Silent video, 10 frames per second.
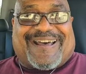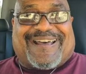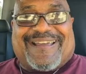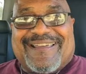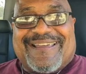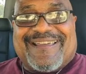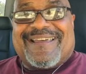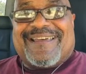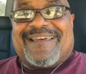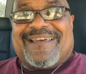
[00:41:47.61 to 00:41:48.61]

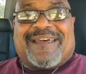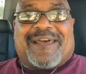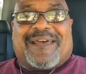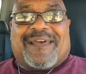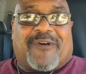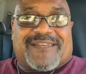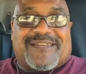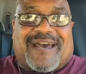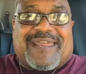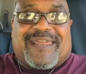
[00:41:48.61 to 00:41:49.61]
Praise
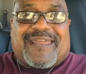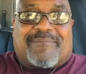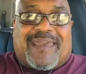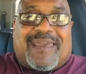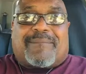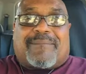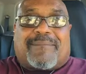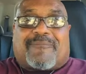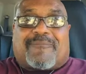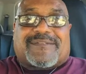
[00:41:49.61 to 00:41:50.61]
God. Amen. Amen.
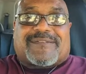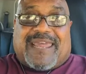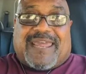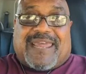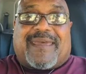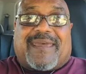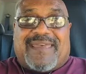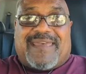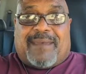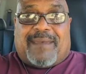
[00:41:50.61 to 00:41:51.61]
Praise God. Amen.
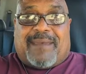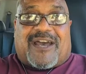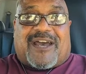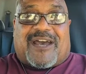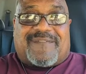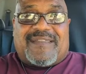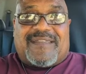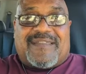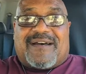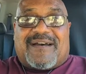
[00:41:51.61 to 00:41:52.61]
Amen, John.
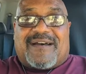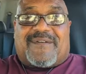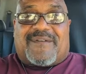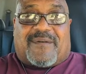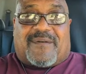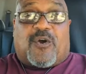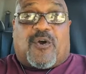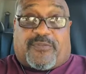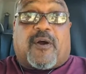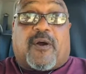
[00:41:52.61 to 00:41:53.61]
Uh, the, oh,
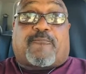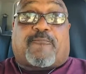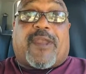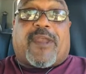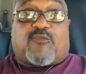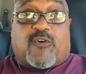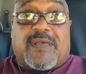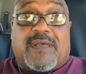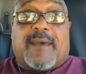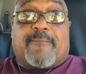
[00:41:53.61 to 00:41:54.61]
the, uh, praying for,
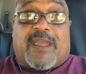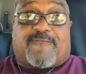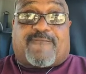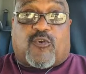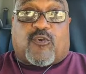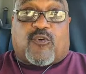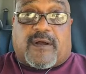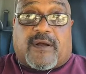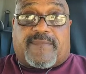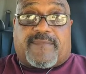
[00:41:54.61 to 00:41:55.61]
praying for, uh,
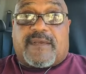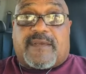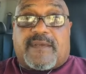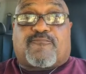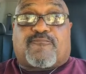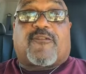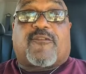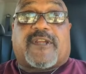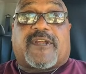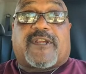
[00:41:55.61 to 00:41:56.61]
praying for
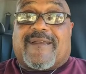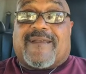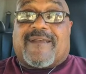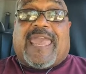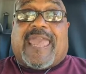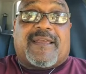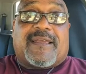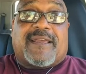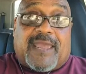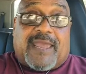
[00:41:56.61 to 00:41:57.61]
studies. Amen.
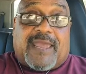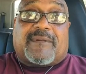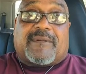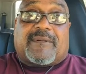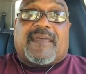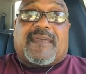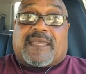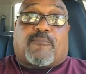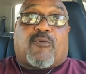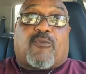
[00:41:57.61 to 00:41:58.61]
Amen, Cinnamon.
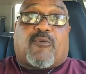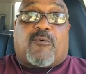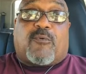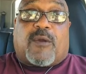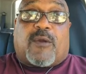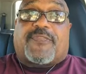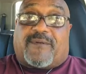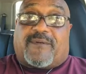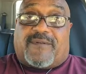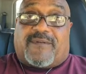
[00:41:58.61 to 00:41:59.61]
We'll pray. we pray with
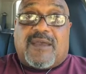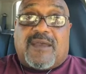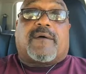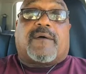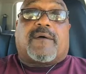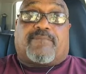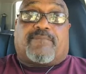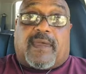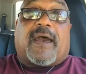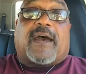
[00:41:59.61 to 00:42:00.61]
you. Um,
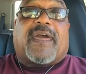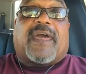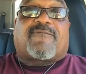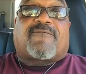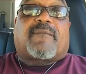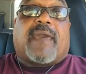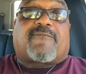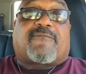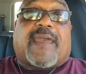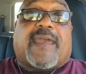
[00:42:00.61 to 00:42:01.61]
uh, matter of fact, matter
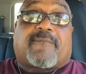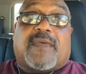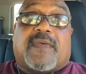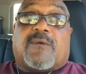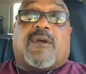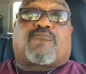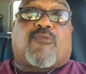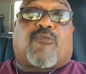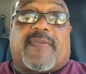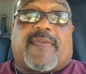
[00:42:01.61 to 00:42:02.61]
of fact, we'll
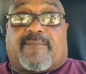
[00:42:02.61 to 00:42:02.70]
pray that.